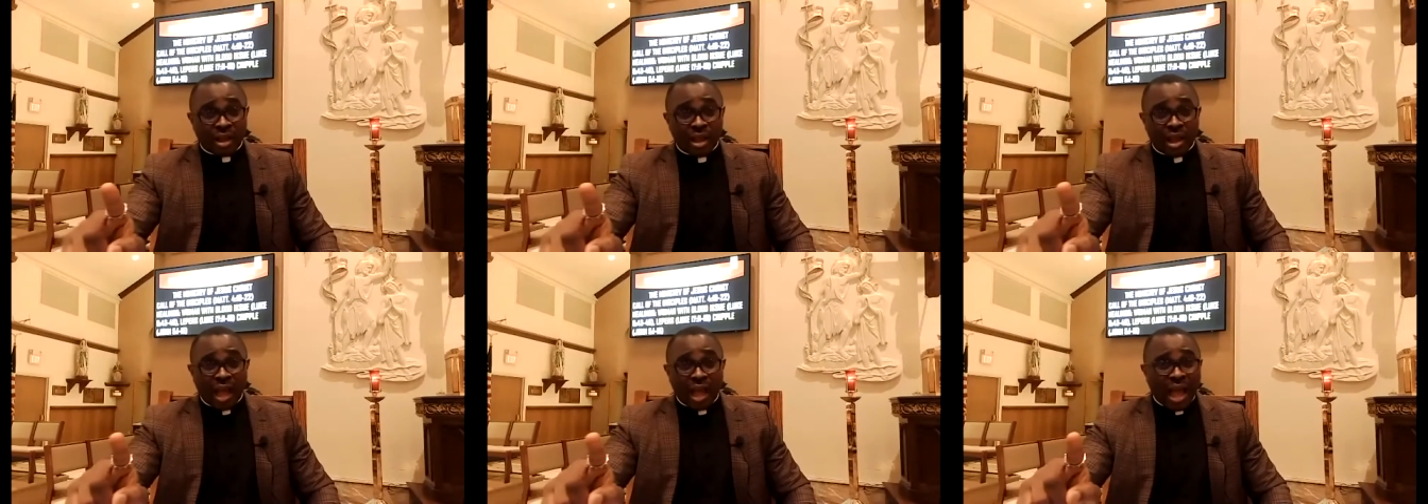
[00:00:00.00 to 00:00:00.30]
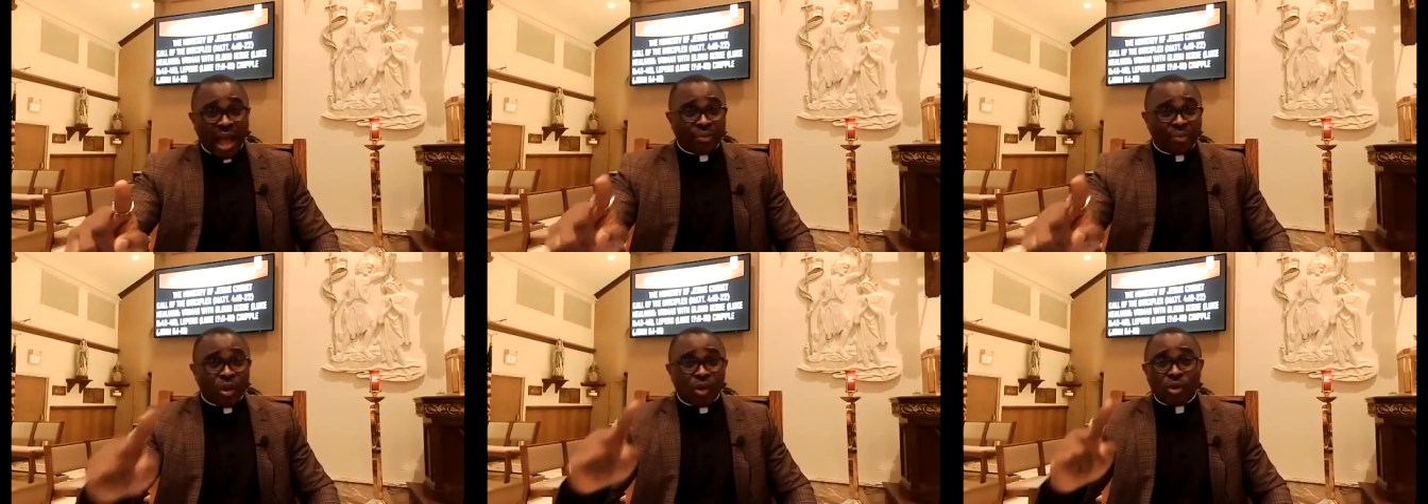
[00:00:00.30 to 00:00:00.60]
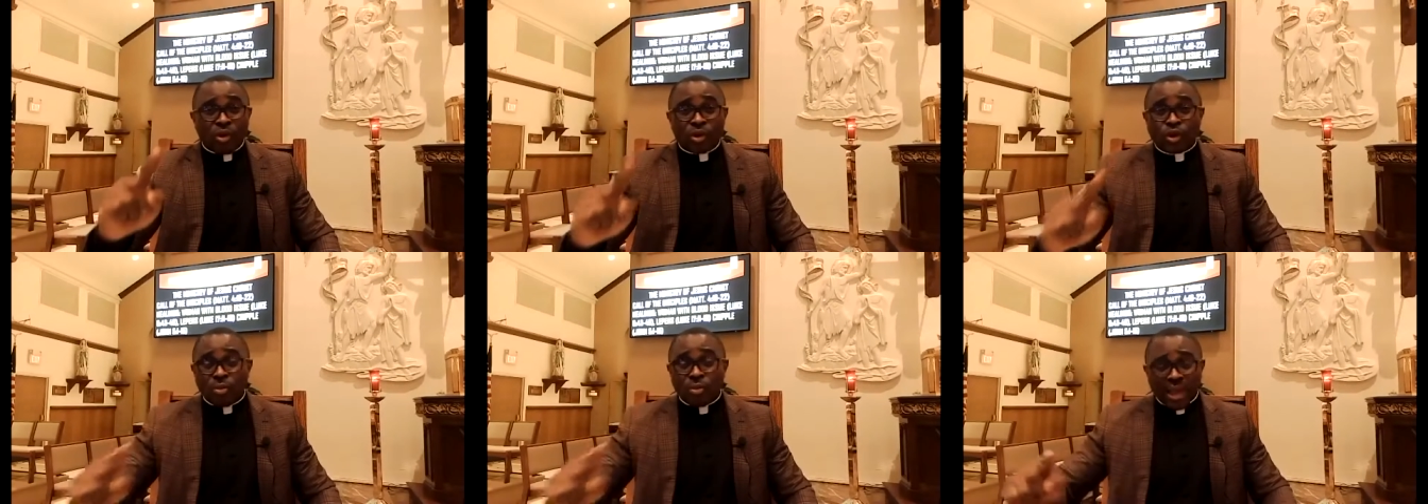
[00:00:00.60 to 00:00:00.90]
I'm not
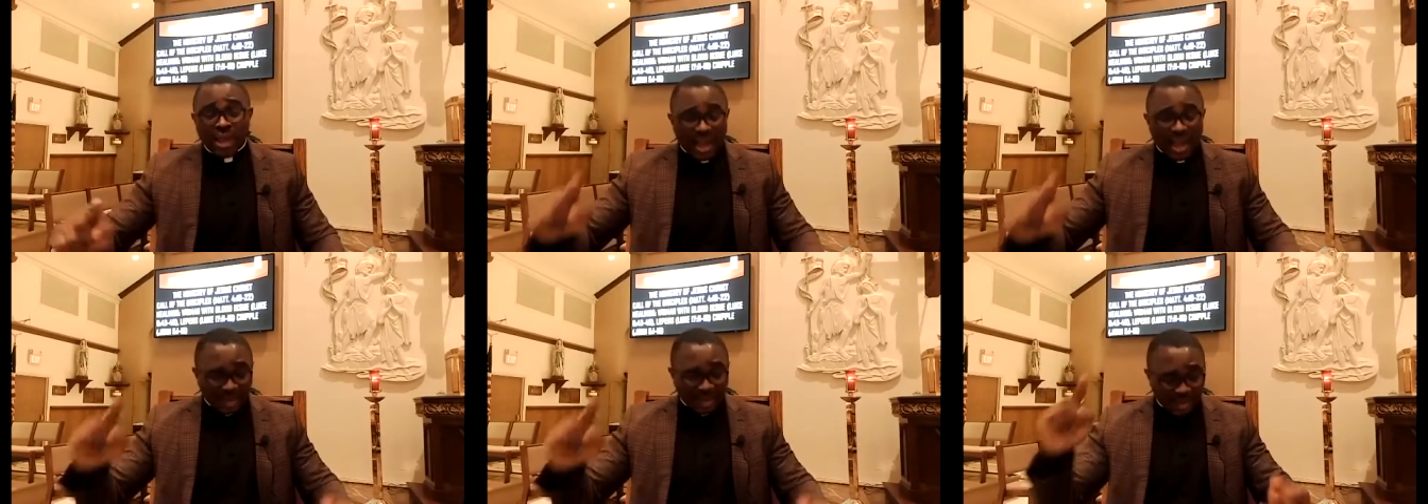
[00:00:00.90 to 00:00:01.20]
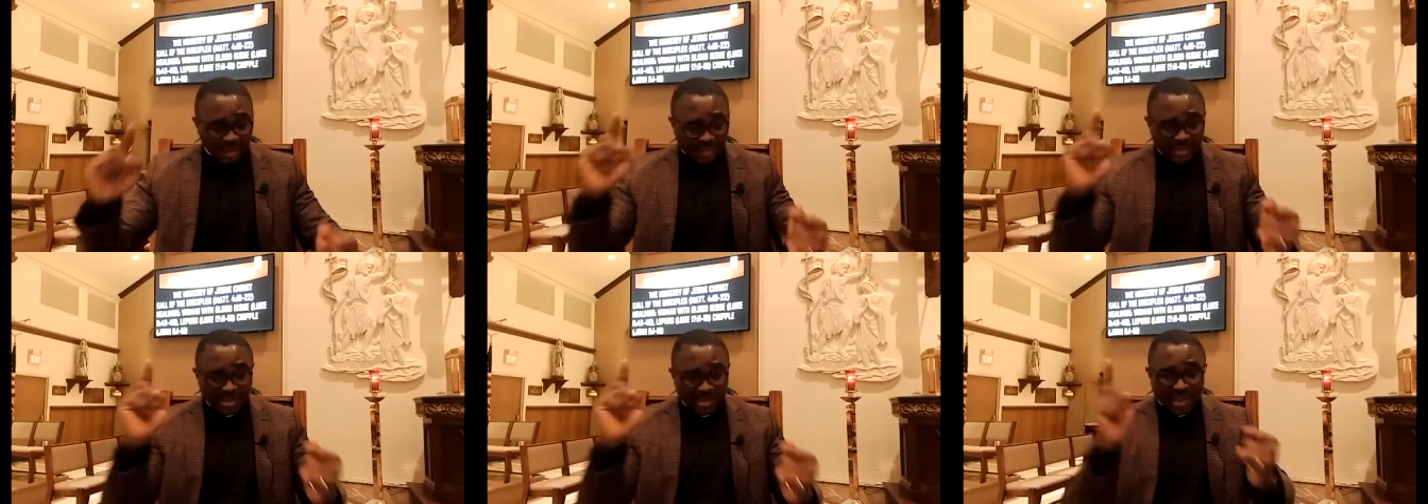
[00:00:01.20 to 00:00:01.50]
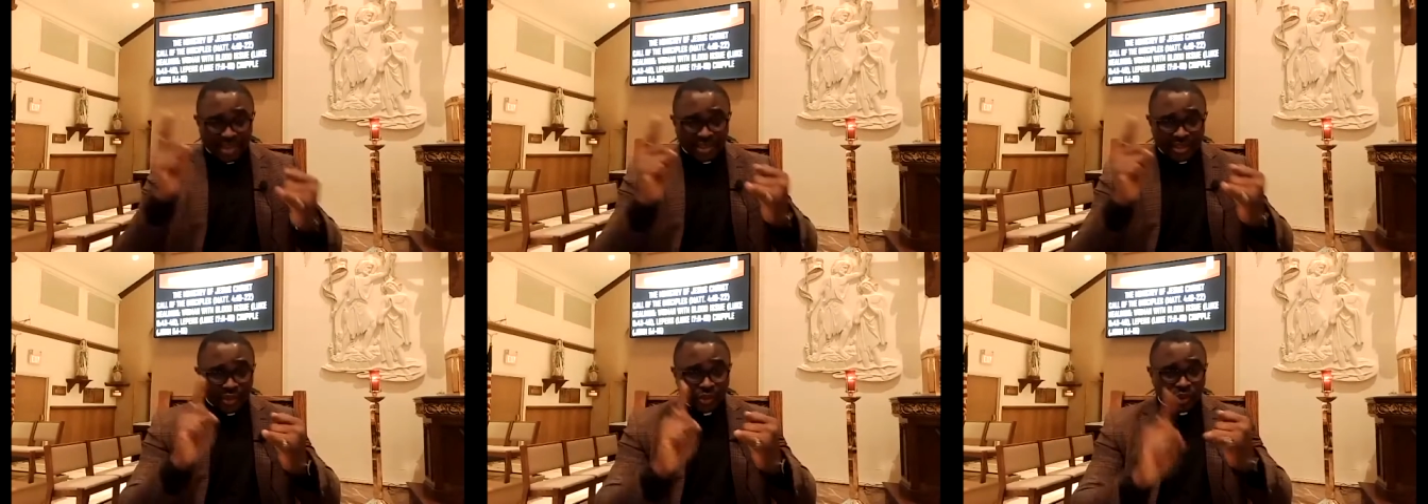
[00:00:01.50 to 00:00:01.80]
going to make an
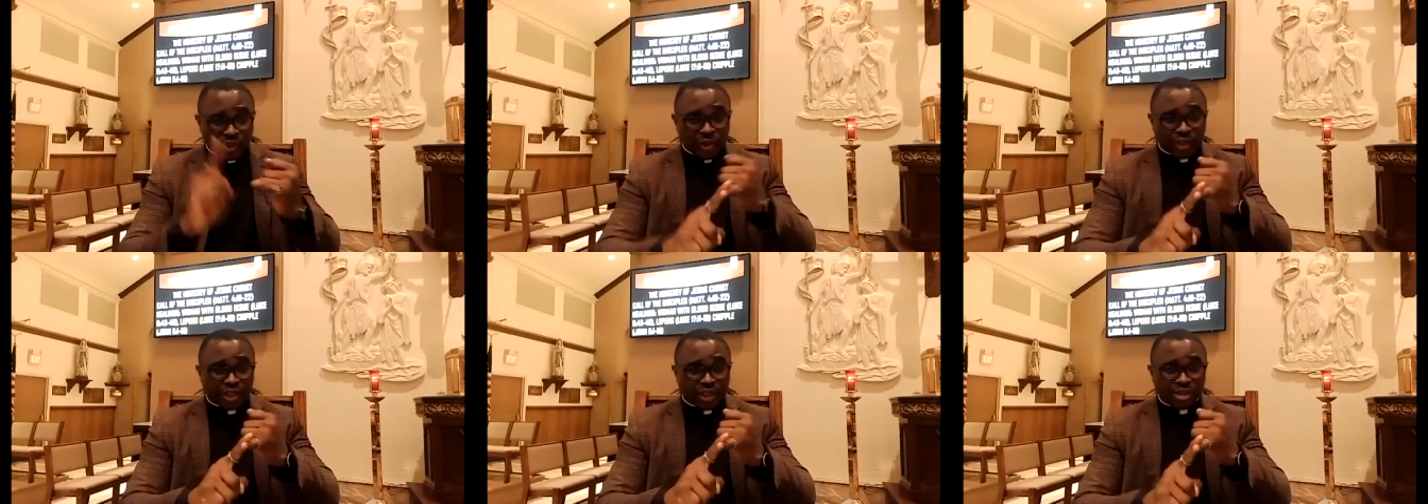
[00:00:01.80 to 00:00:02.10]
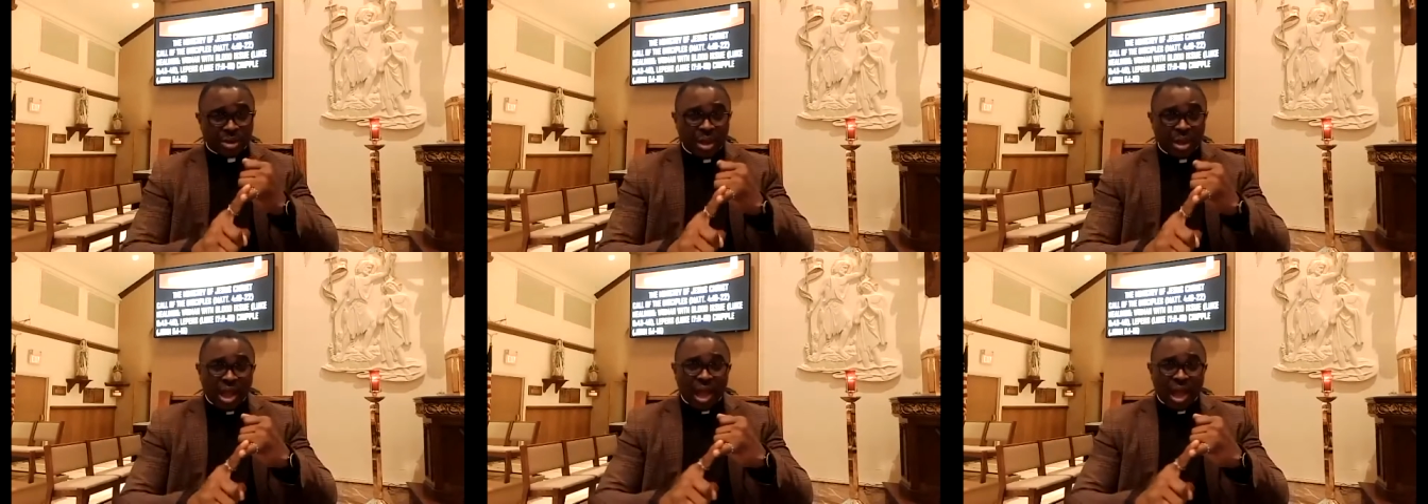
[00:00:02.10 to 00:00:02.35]
accidental touch.